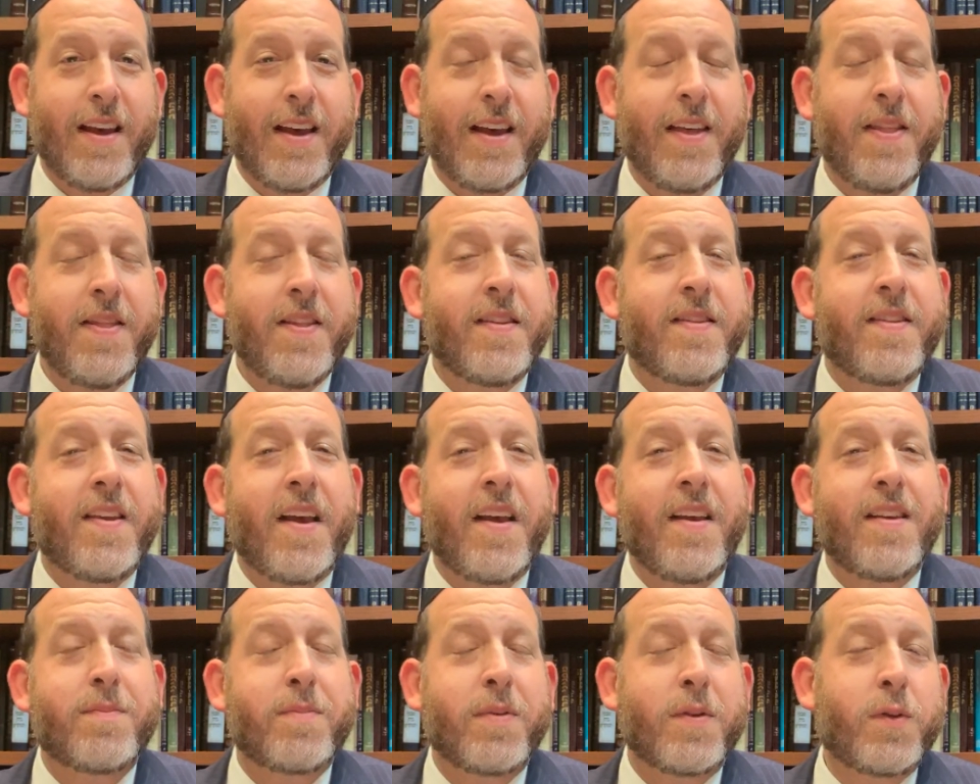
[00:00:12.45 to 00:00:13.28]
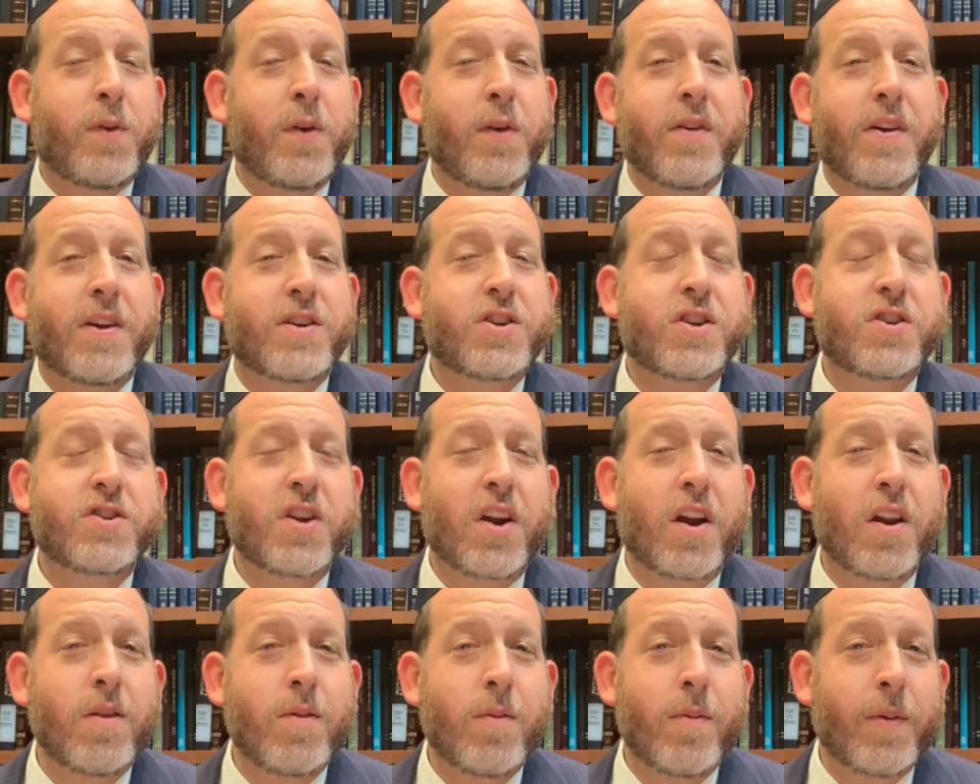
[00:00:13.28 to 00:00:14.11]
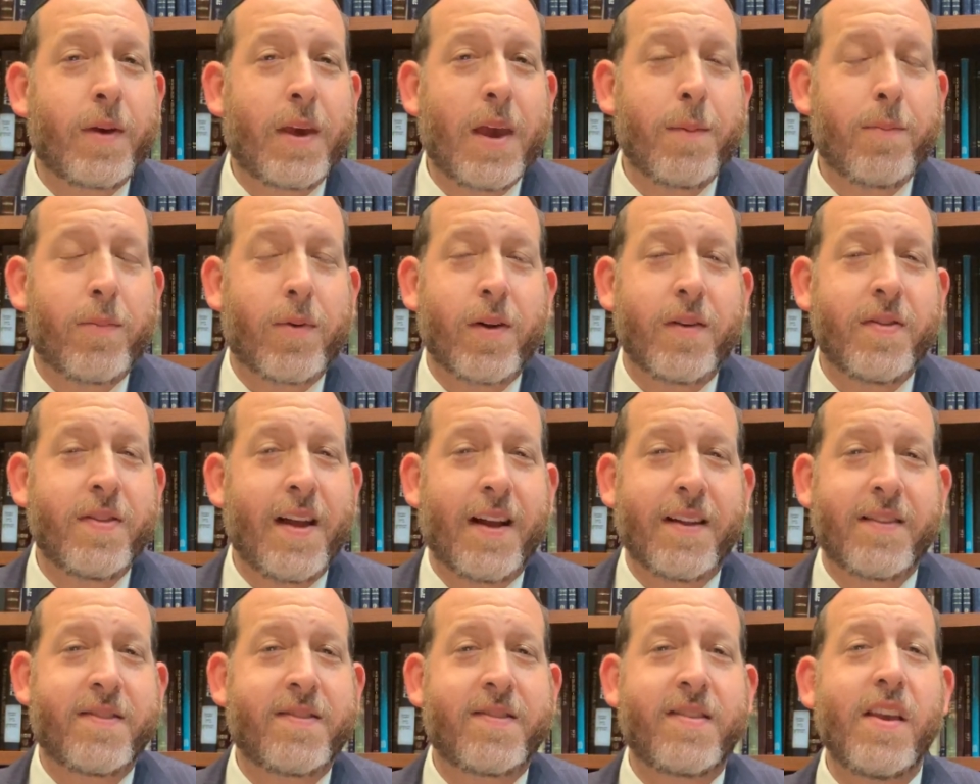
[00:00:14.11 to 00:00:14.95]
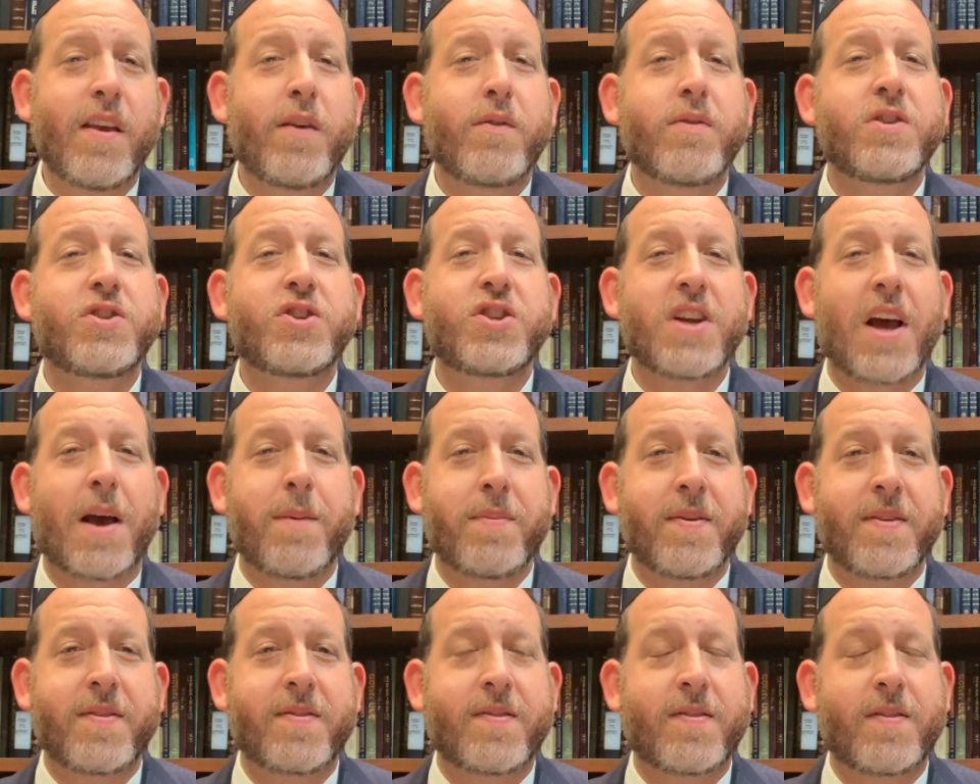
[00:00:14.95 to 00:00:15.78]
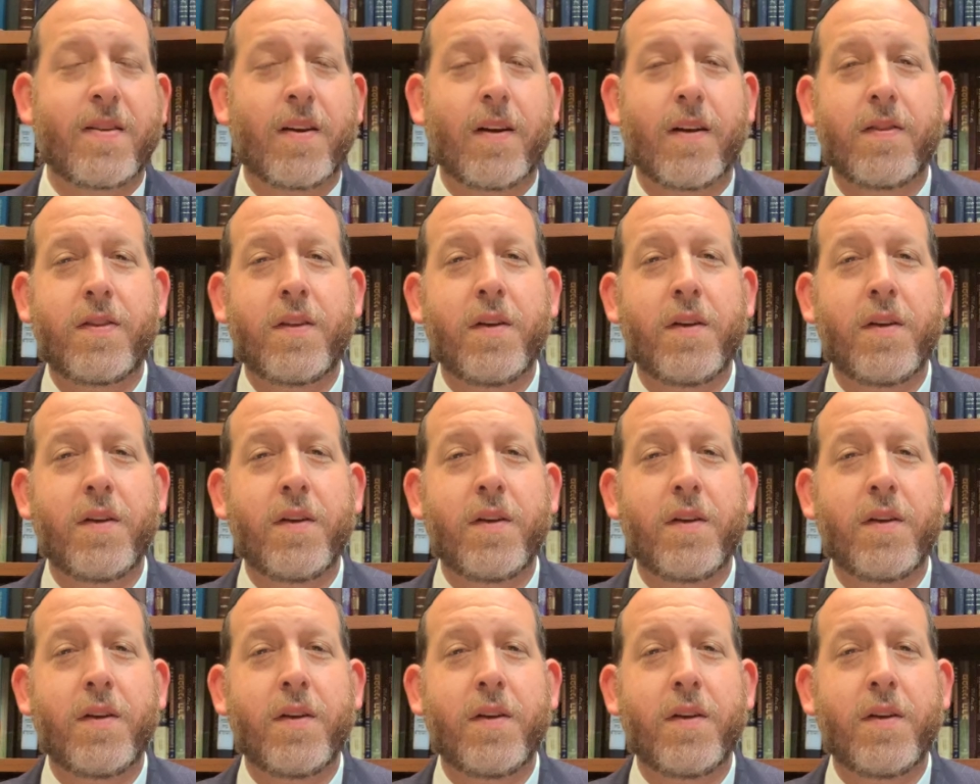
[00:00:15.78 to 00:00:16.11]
in the days between Rosh Hashanah and Yom Kippur, and that sacred Shabbos,